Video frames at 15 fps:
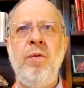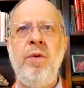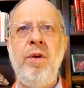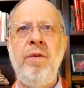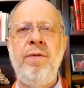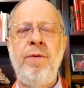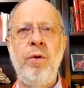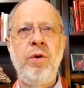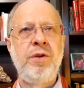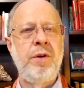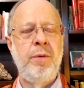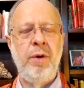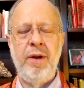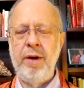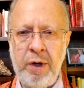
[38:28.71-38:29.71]
First,
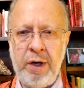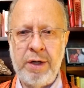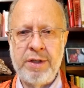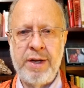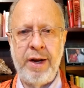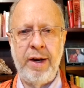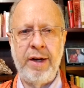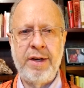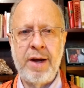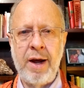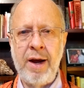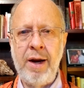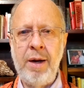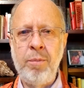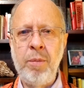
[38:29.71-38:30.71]
it's at a
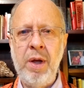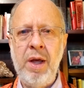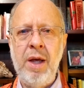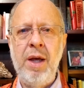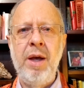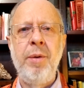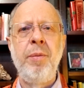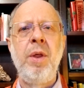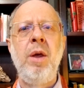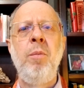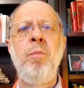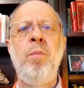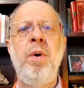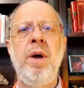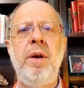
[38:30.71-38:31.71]
time,
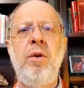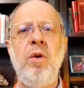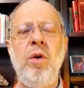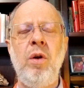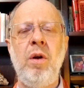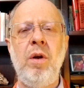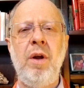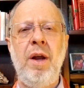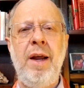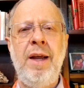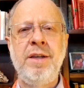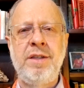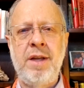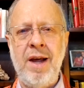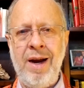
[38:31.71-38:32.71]
but
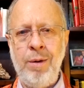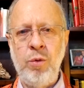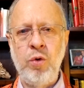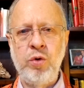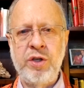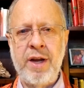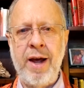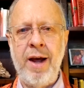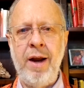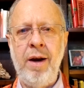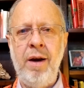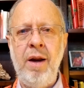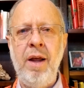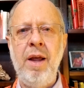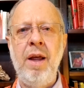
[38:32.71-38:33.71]
as time goes
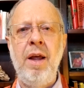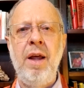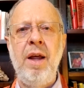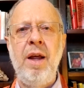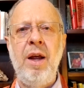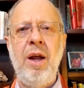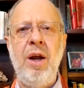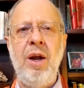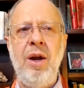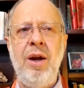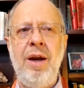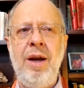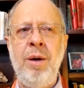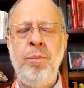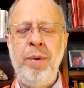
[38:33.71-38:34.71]
on,
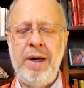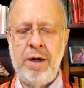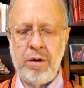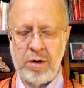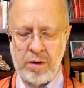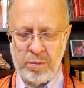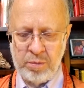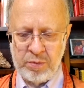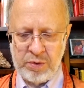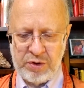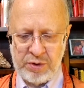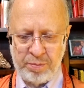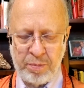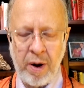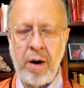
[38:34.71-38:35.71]
it
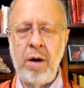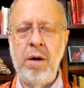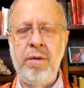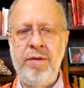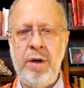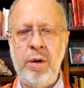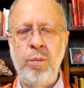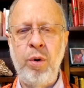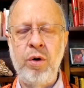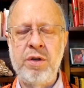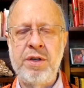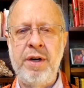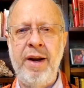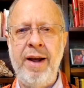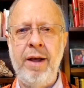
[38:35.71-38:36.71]
becomes part of your
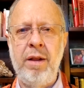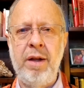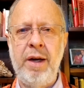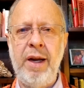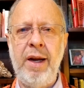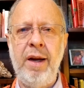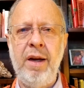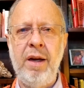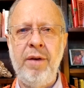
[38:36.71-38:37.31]
personality.